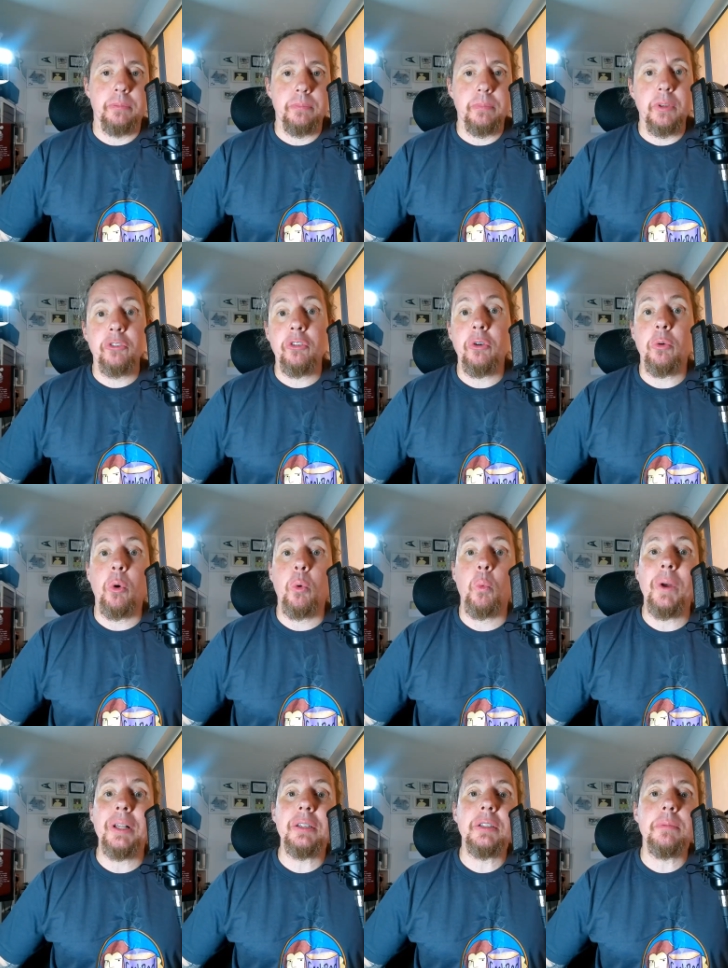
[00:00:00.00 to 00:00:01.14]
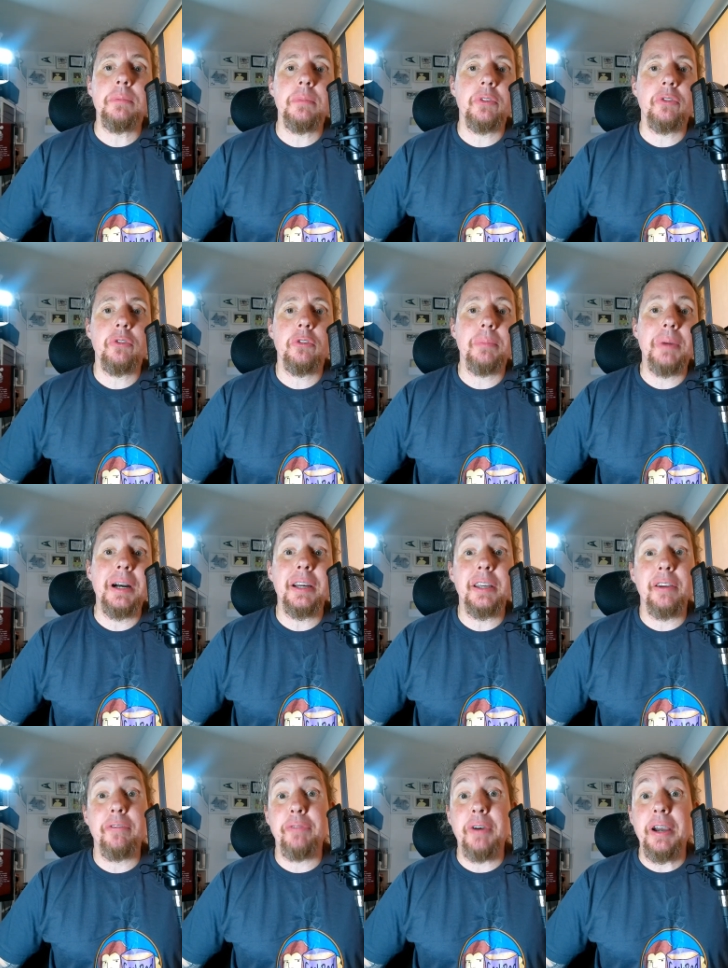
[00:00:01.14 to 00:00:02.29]
So, welcome to my
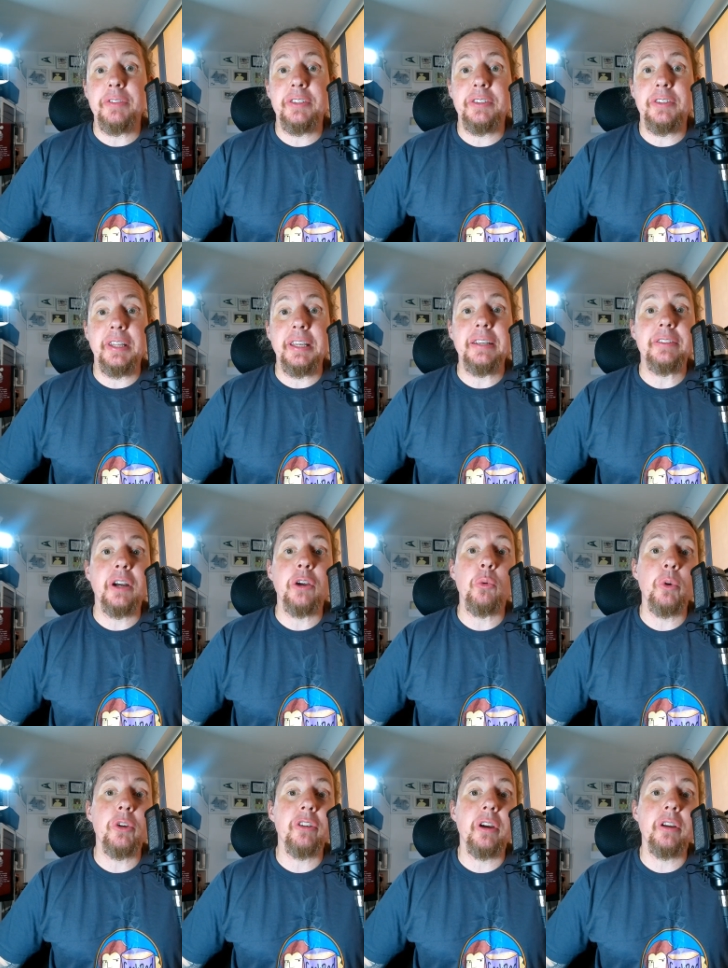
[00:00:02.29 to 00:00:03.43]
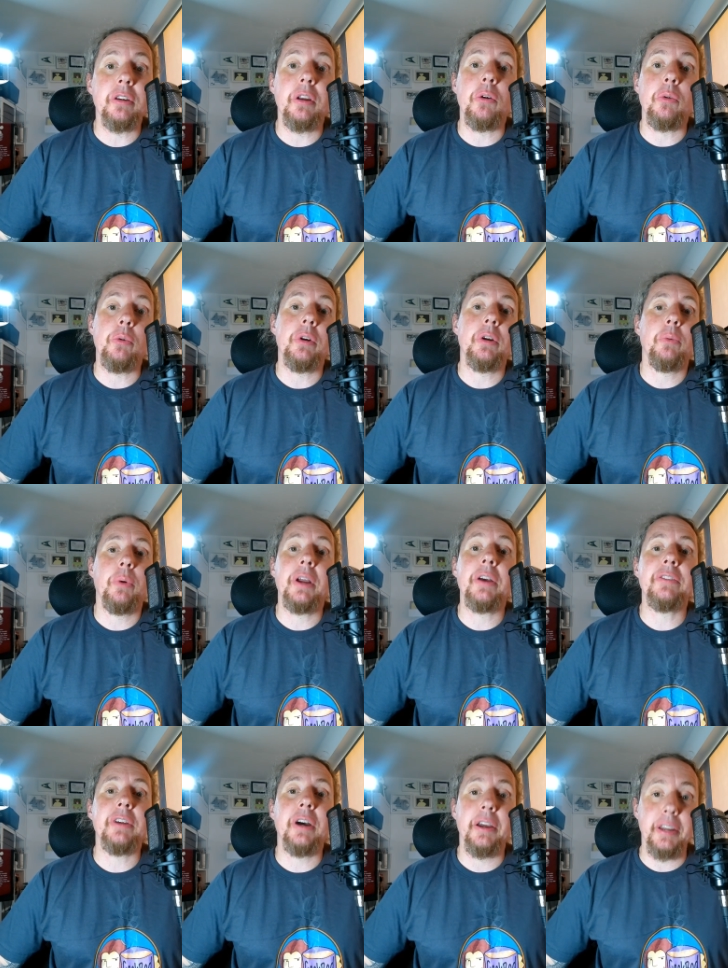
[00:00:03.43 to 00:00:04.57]
5 things I wish I'd known when I
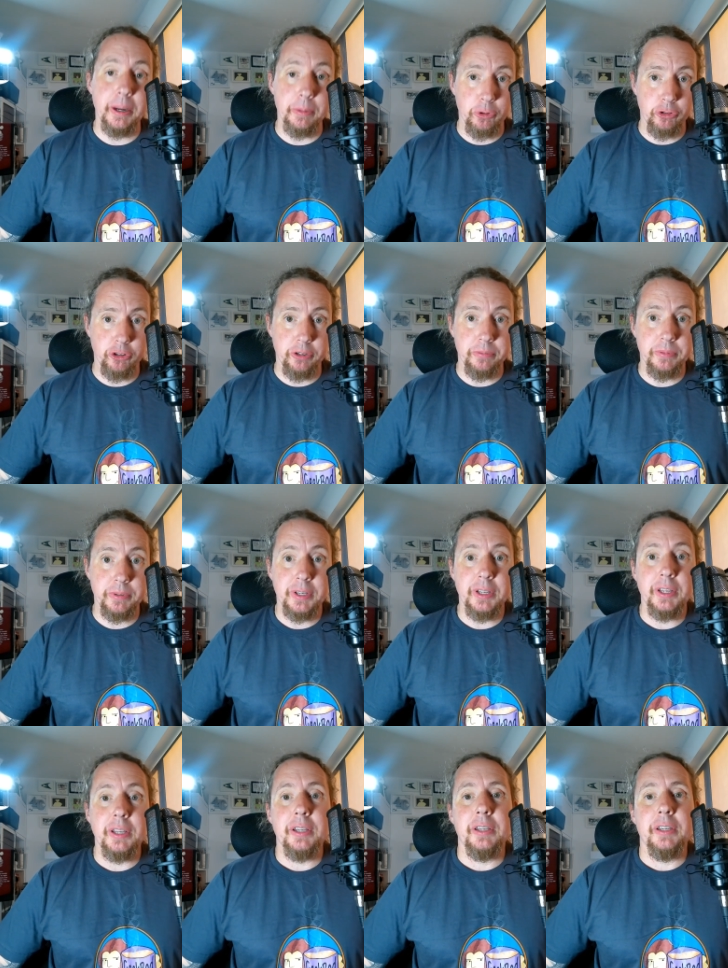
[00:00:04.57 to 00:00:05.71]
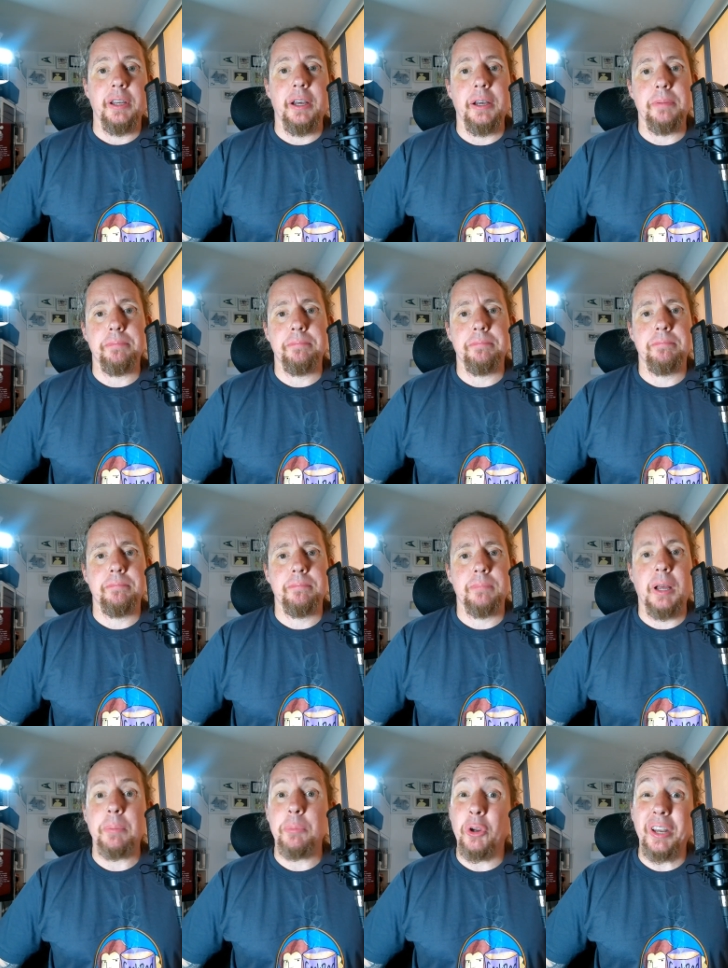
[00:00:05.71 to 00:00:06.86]
started airbrushing. I'm
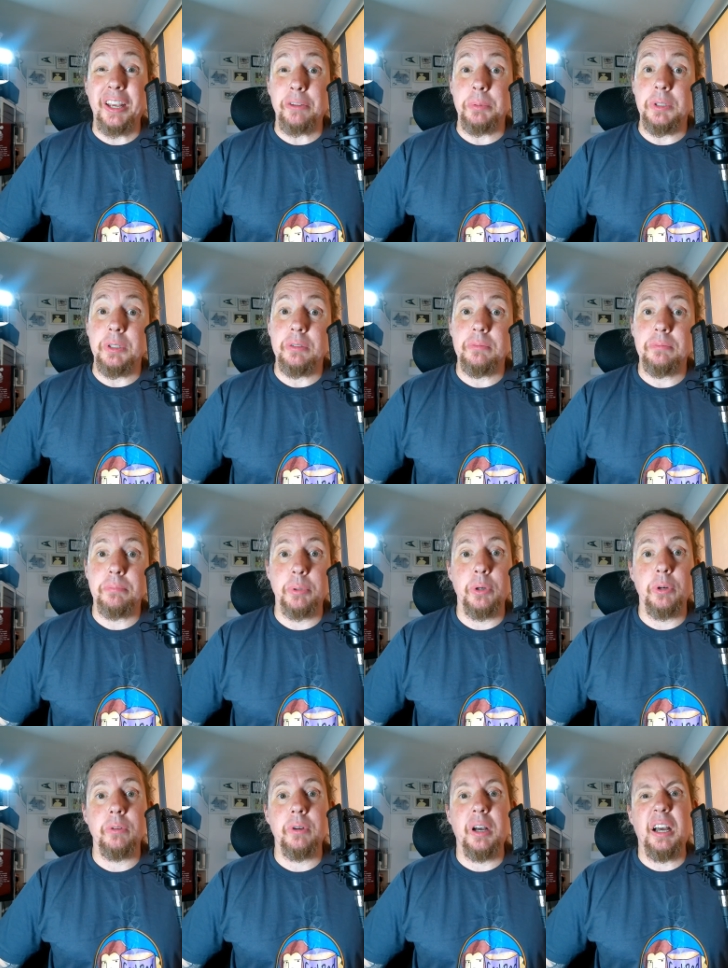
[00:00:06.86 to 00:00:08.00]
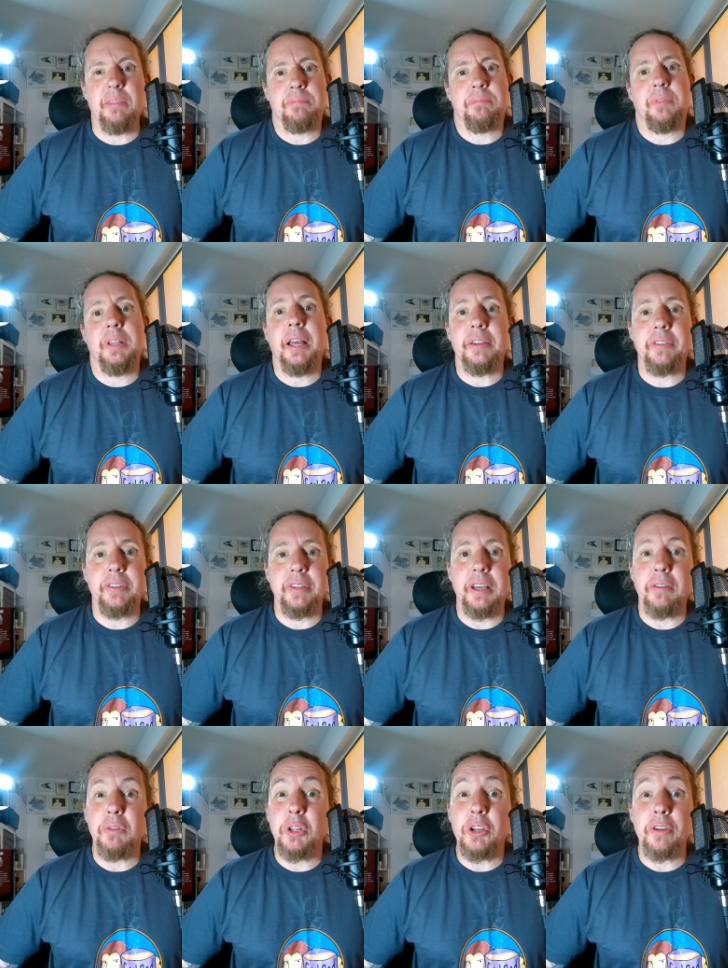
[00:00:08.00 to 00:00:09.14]
not an expert, but I like to think
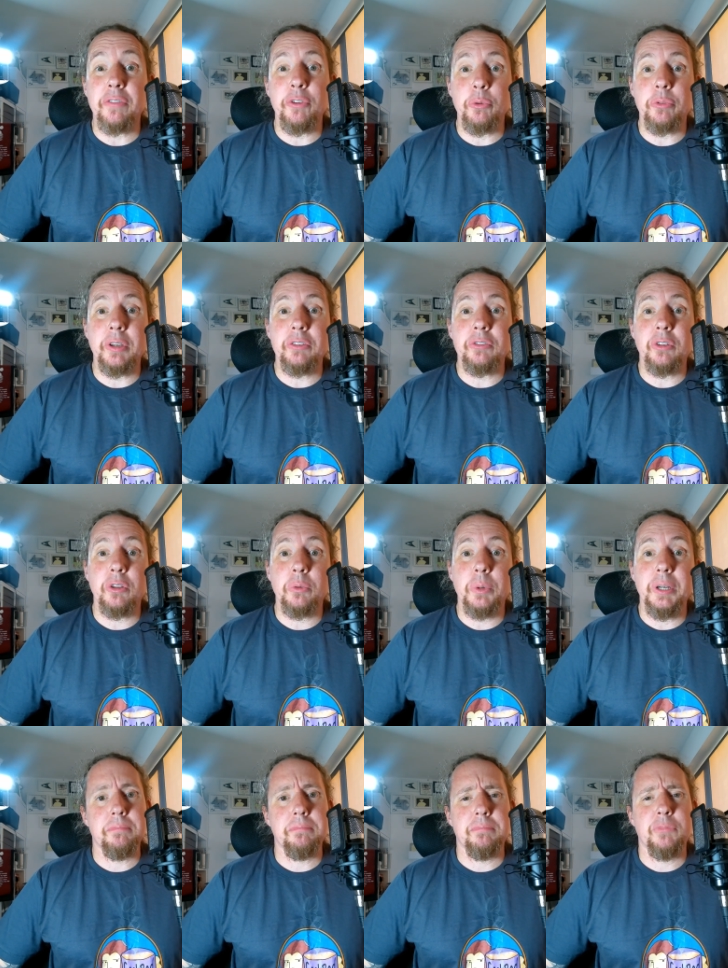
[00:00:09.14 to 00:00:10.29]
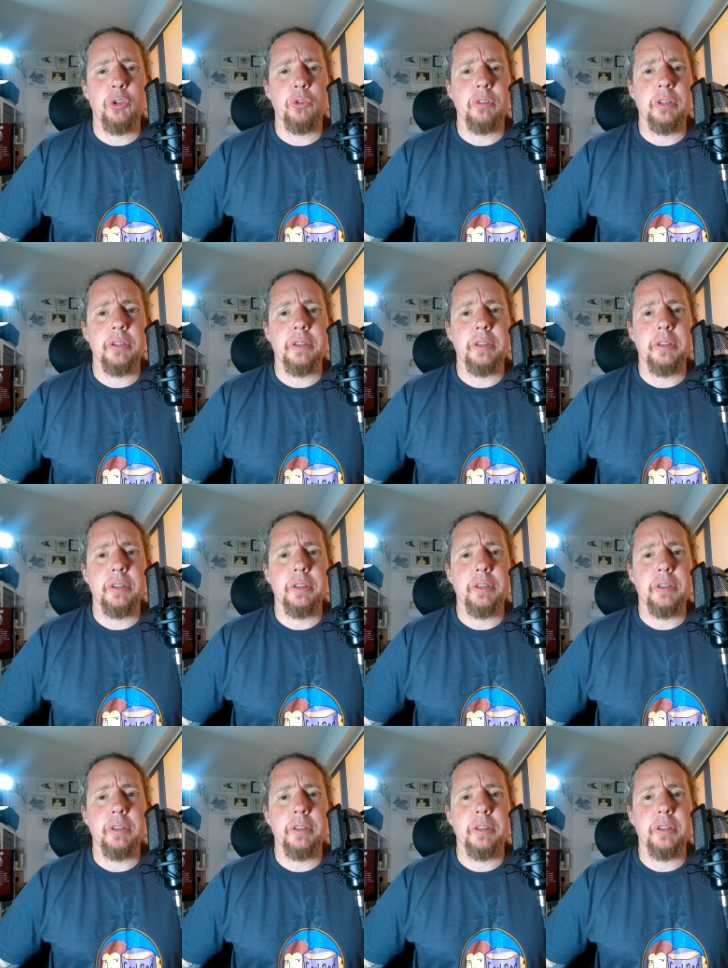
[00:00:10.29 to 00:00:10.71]
I've learnt a few things on the way, usually the